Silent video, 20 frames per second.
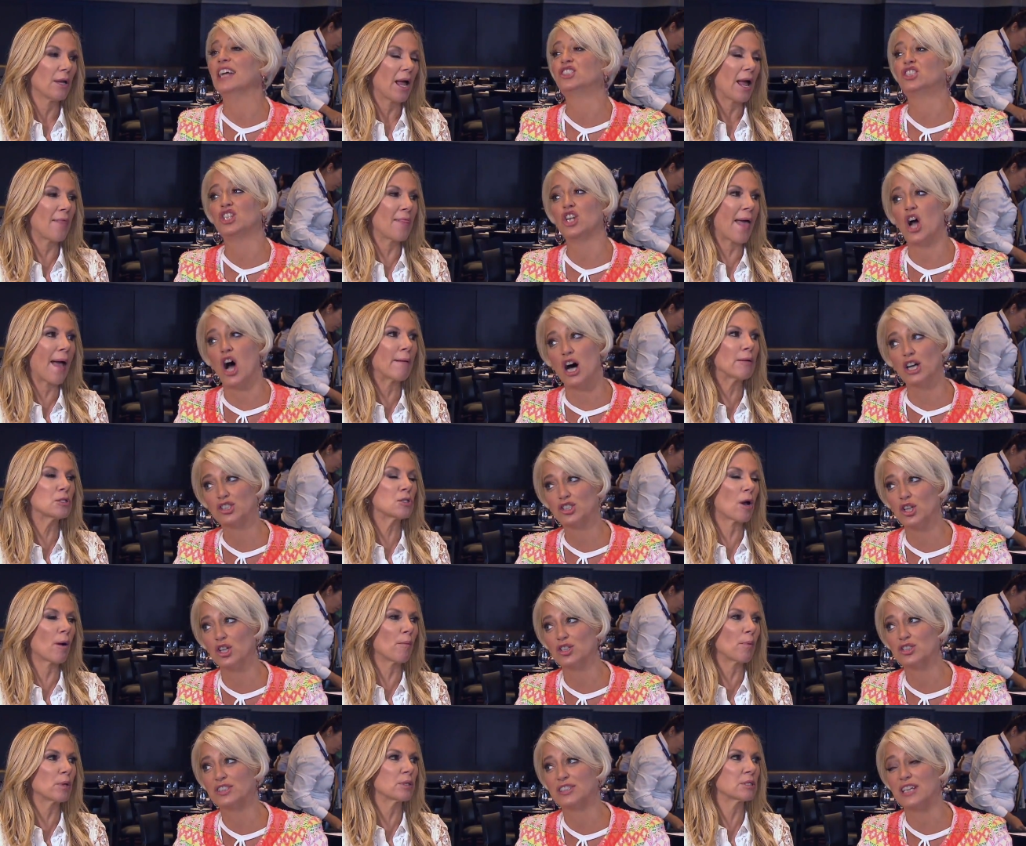Speaker 1: And that
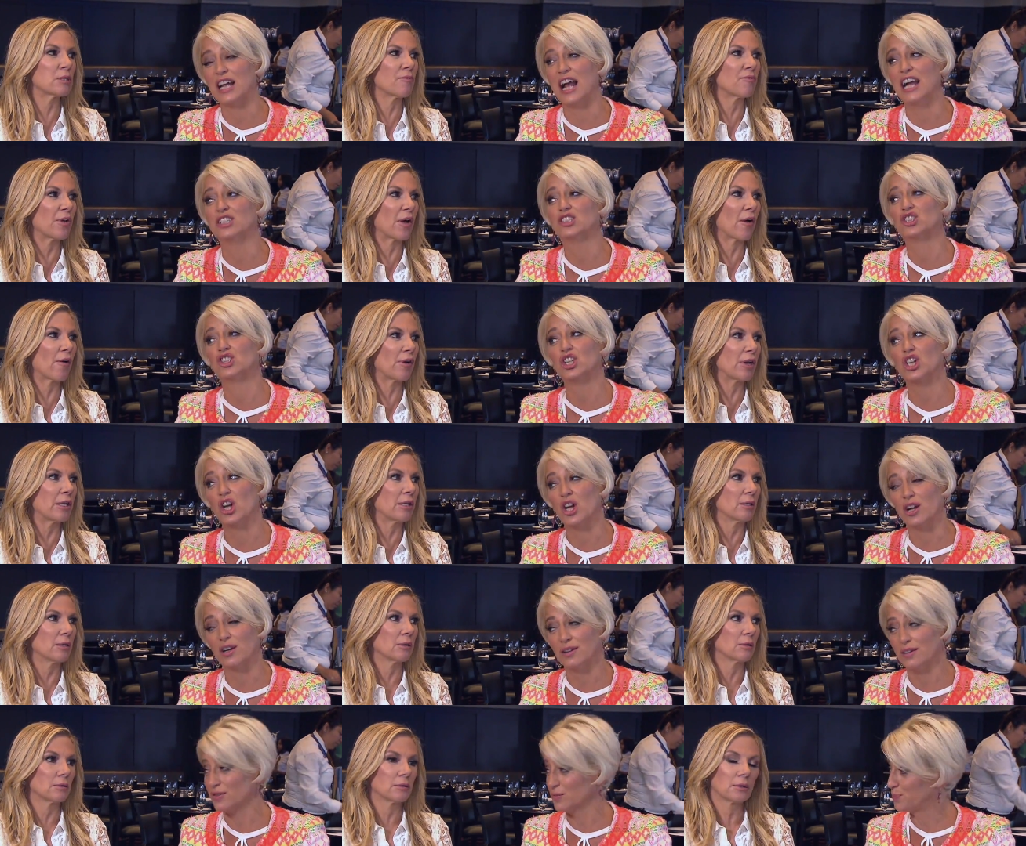was almost
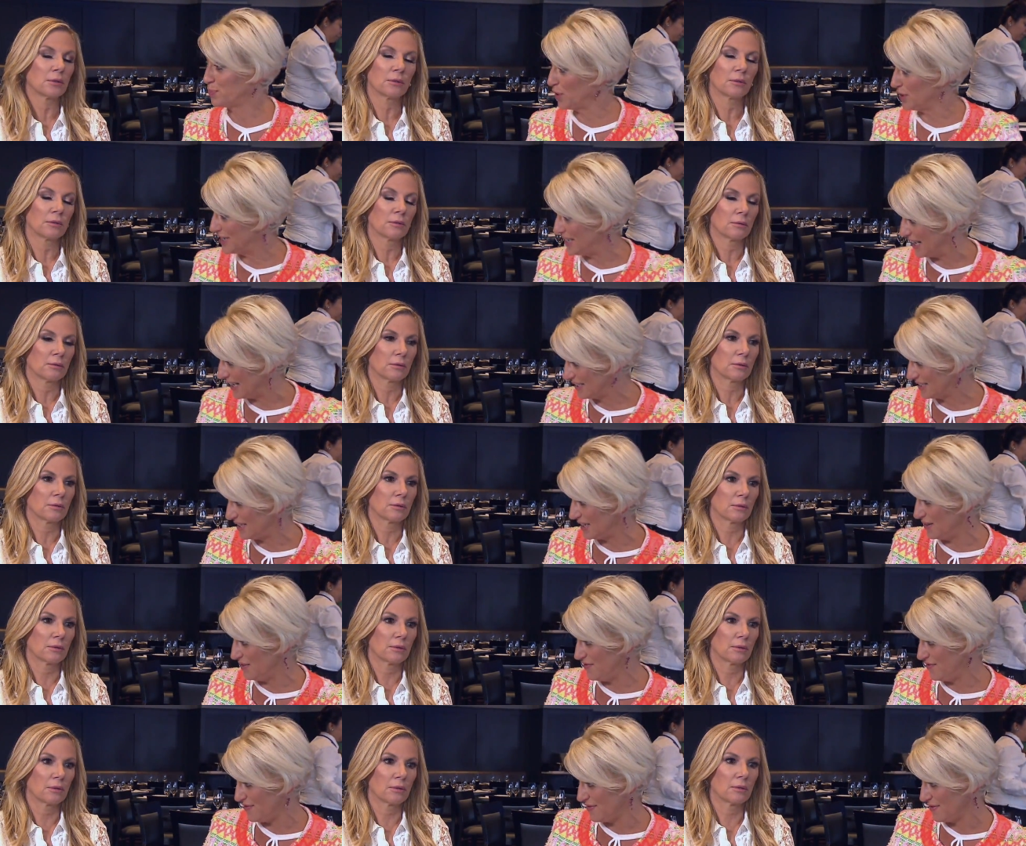very
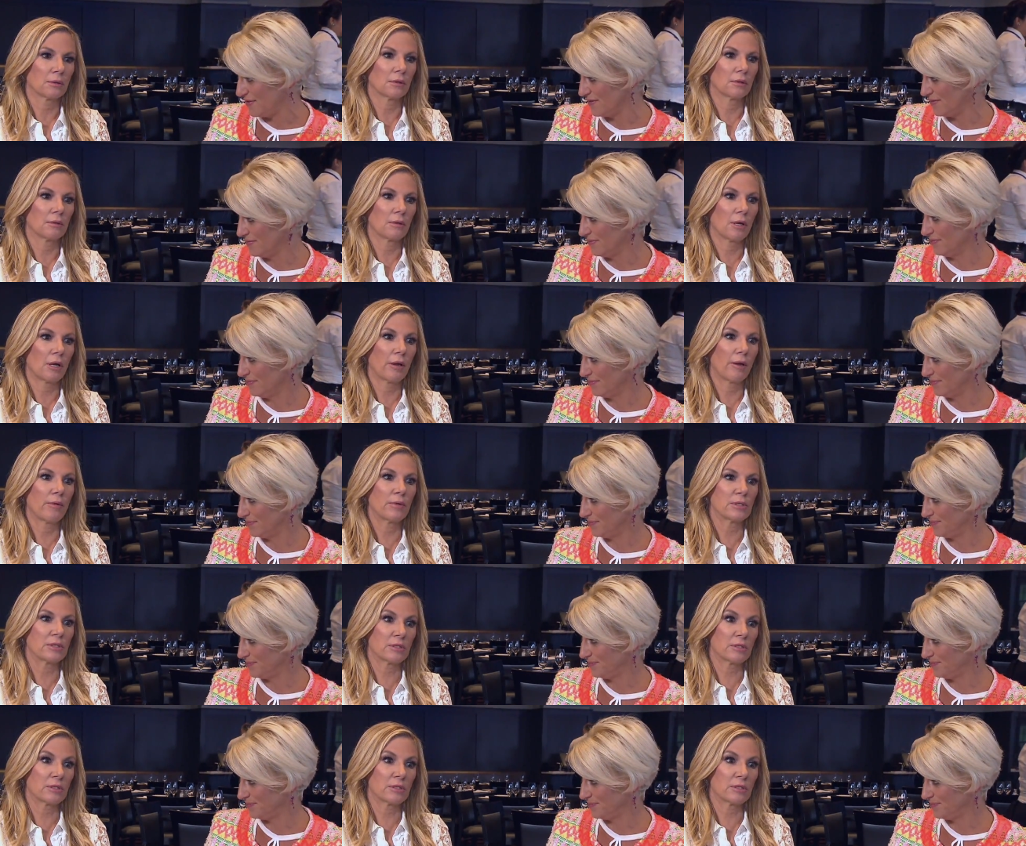predictive. It